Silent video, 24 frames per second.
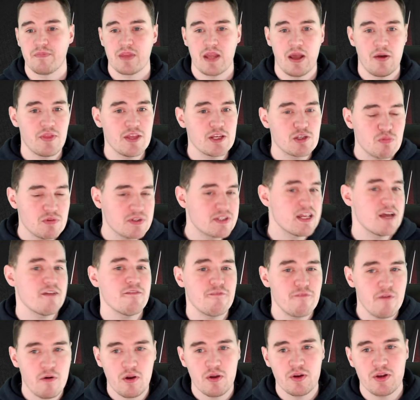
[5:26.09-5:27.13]
Now, this was then
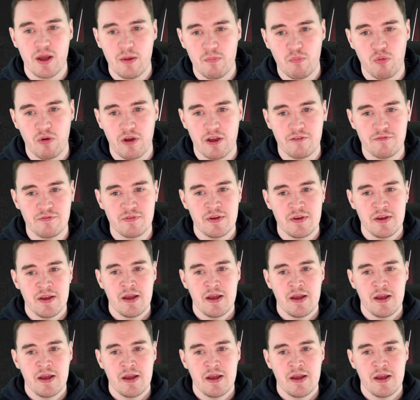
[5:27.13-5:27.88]
followed up with,